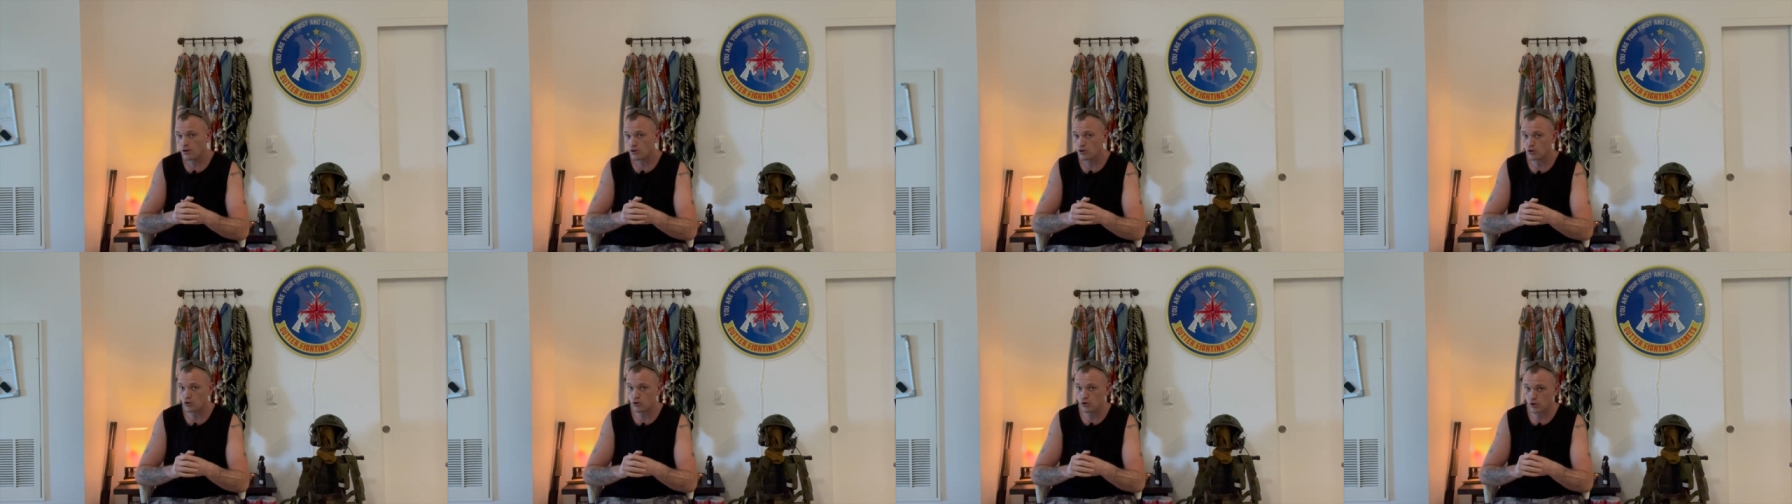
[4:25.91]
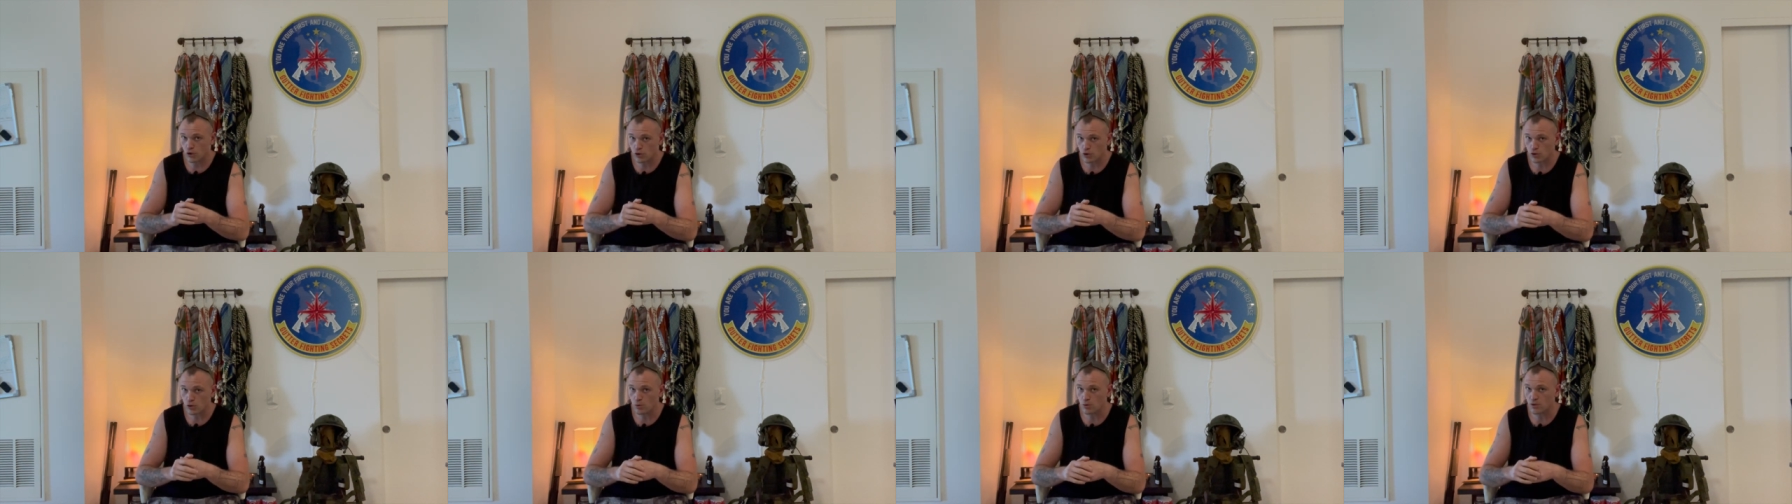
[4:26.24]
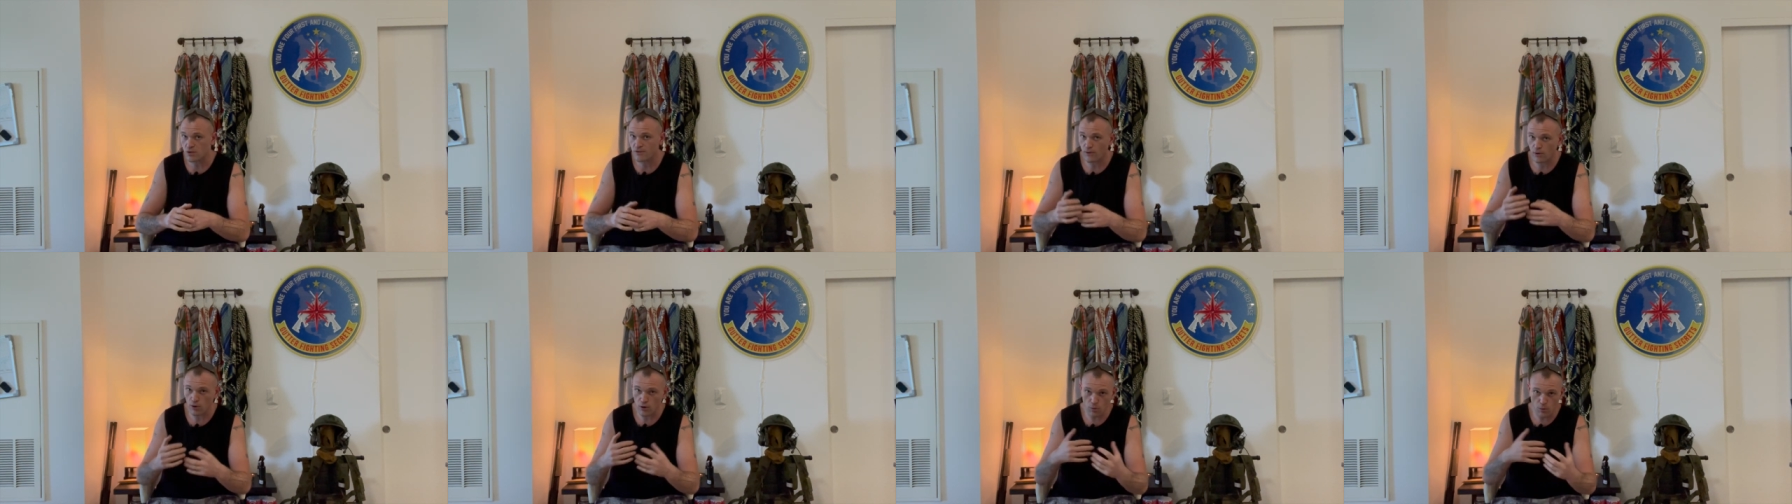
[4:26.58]
Jiu-jitsu
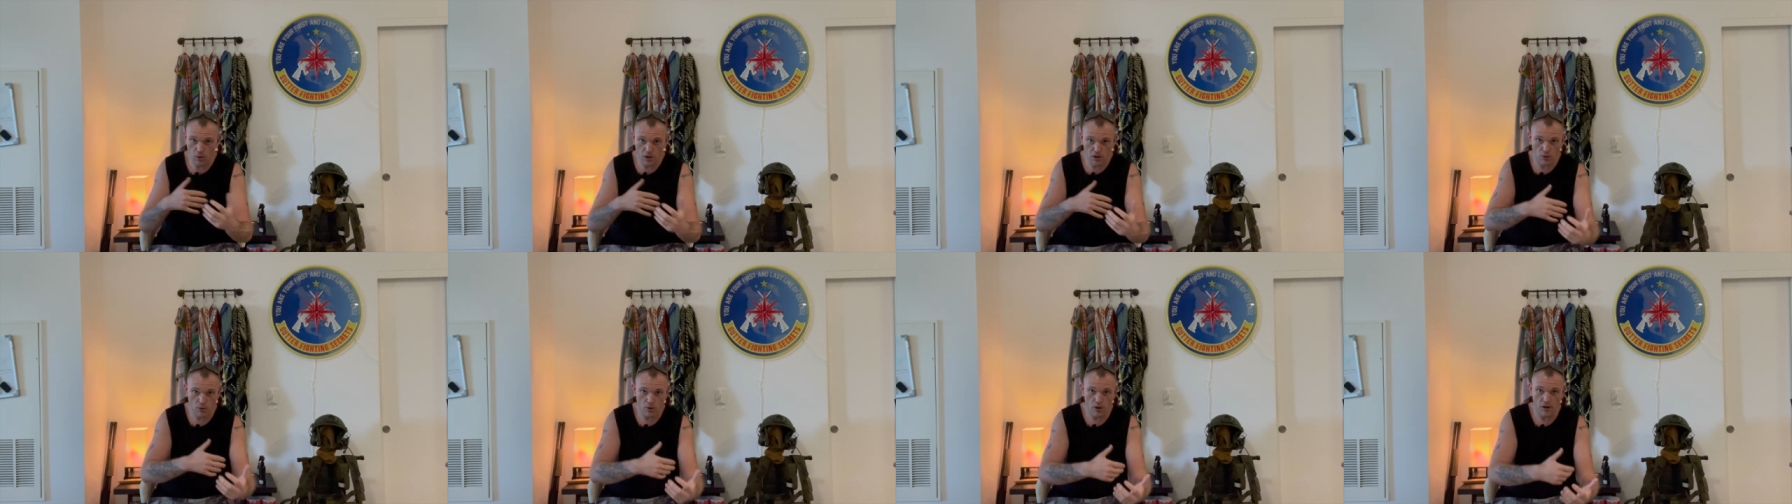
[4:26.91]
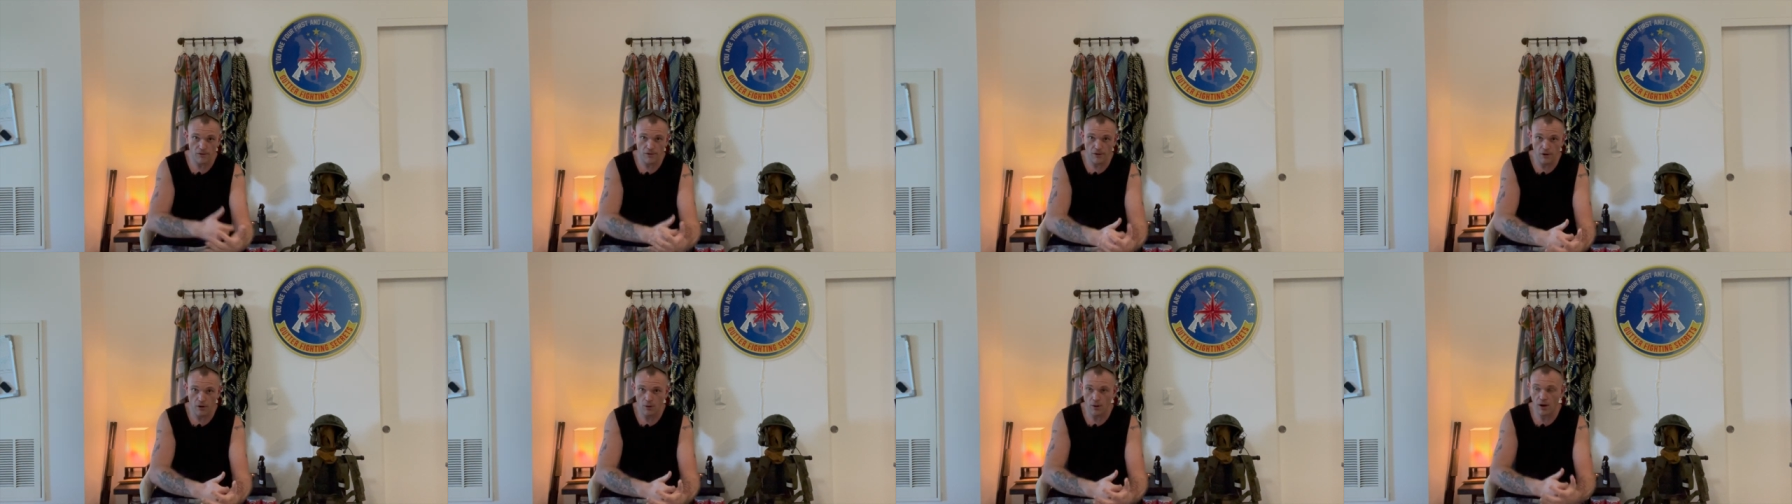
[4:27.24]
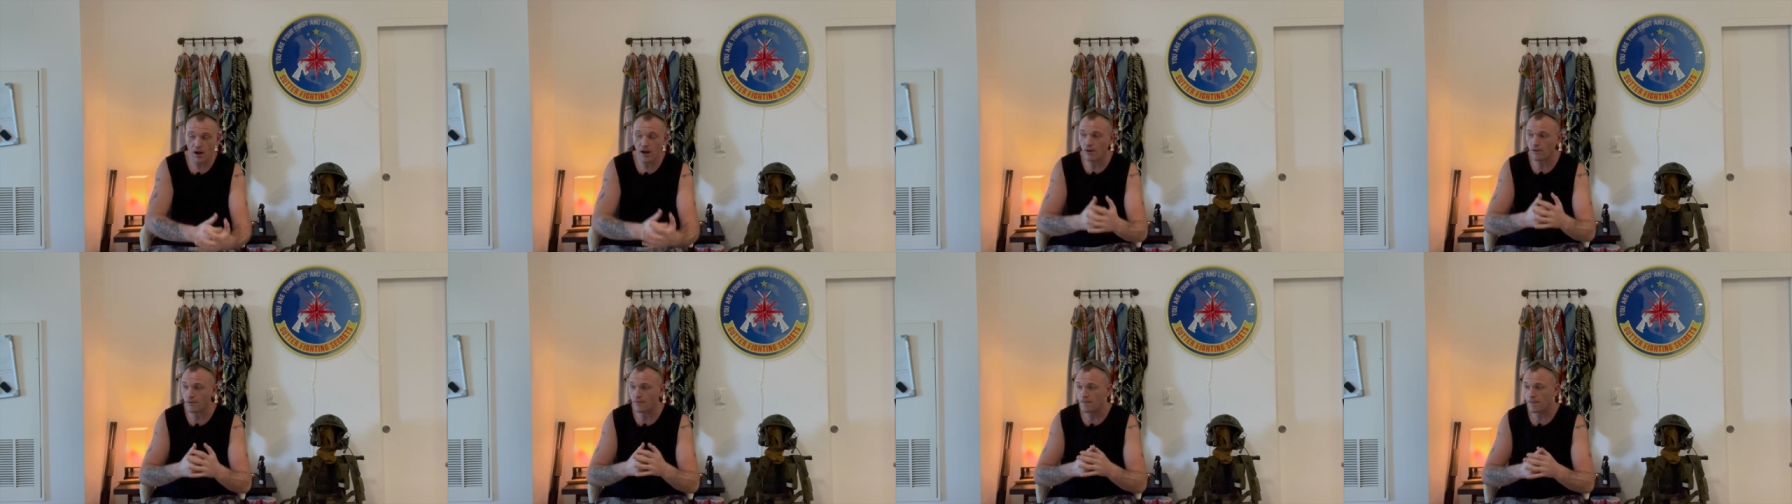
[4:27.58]
is for you when you're on the
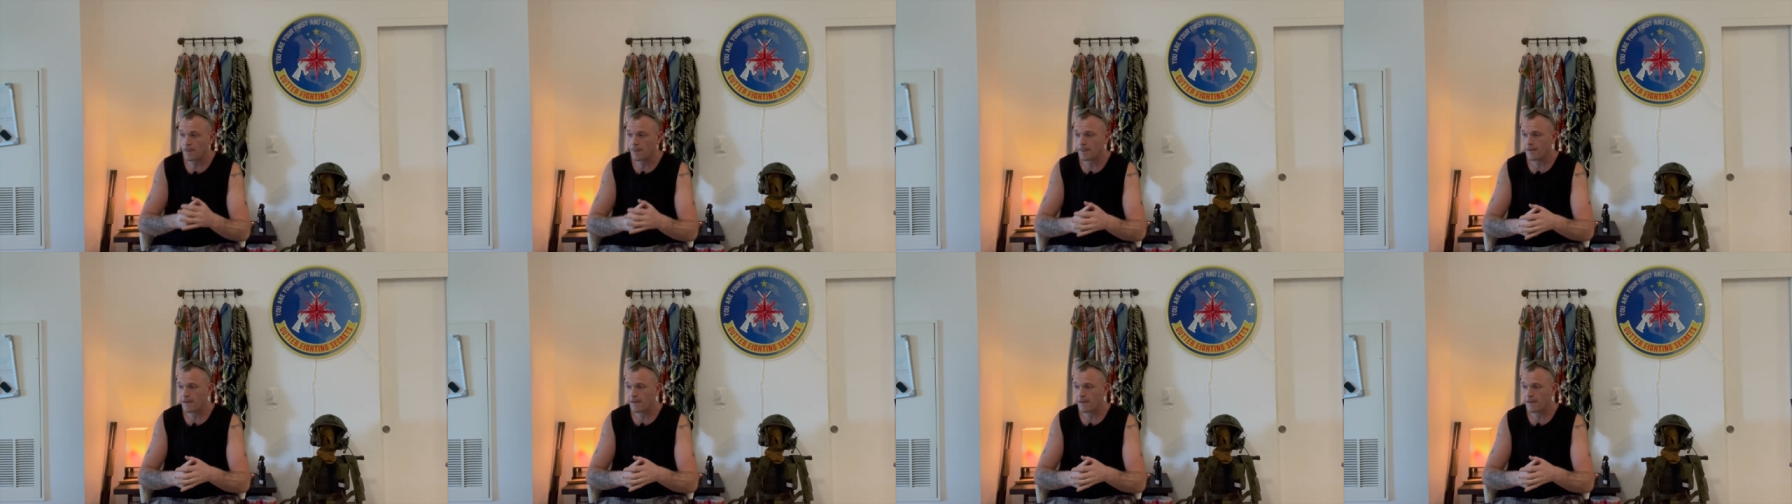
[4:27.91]
ground.